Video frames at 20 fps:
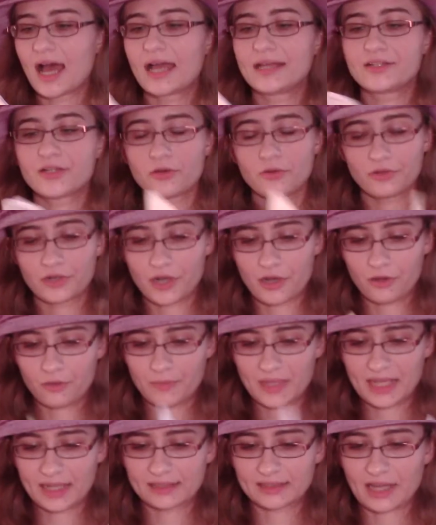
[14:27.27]
I don't know,
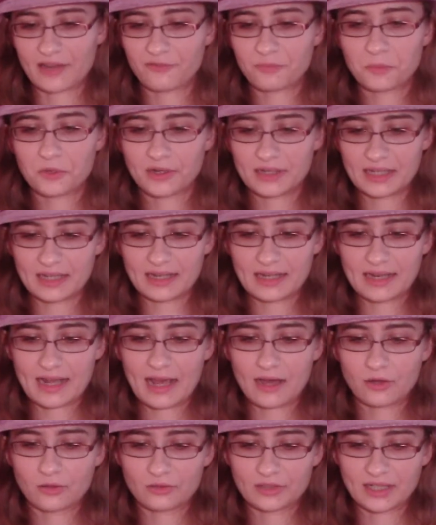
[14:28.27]
because I've printed it
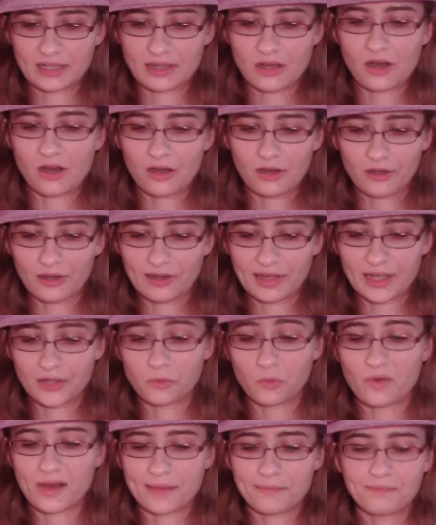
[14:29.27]
out
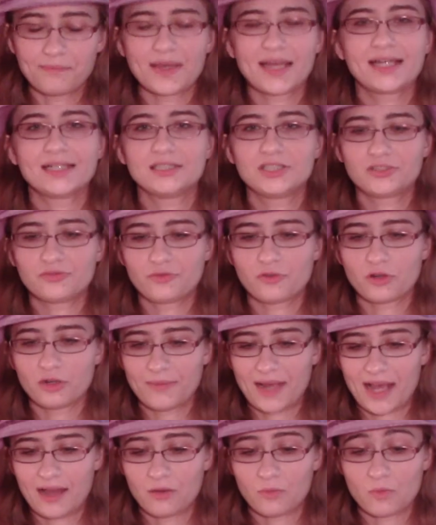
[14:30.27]
in webpage
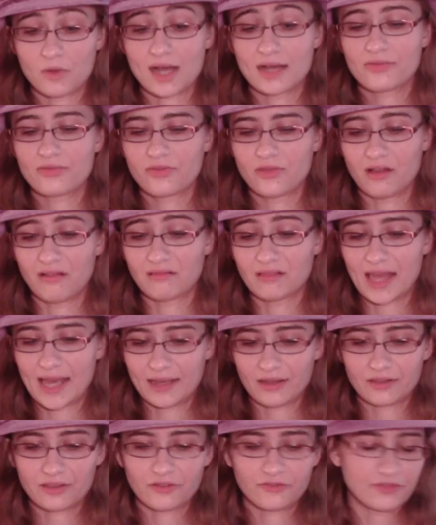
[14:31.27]
format, what the
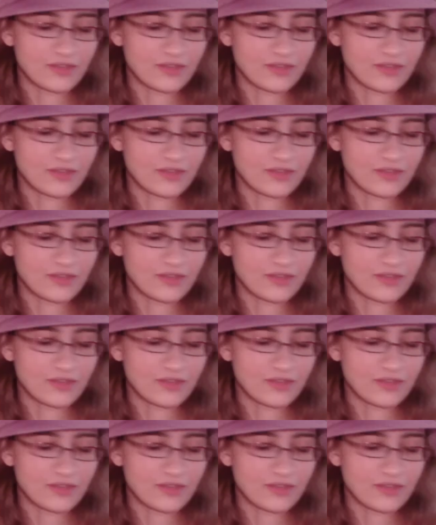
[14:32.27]
length of